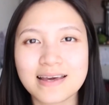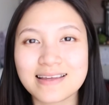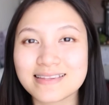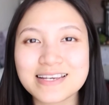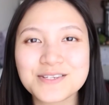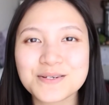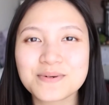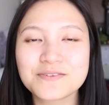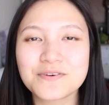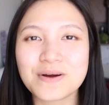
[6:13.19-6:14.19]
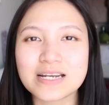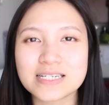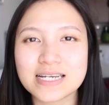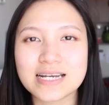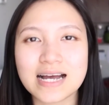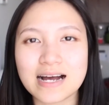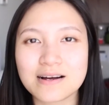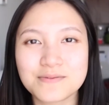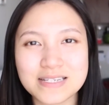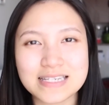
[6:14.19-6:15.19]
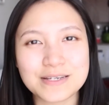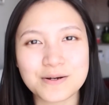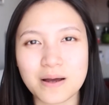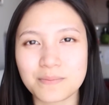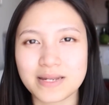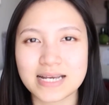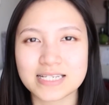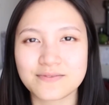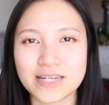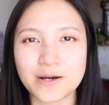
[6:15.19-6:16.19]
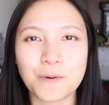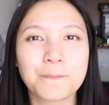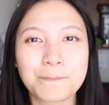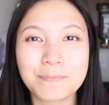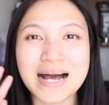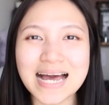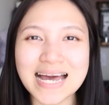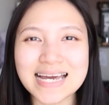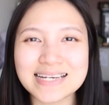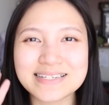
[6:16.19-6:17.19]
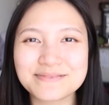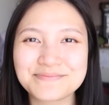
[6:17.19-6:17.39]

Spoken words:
And thank you so much for watching. I will see you on my next video. Bye.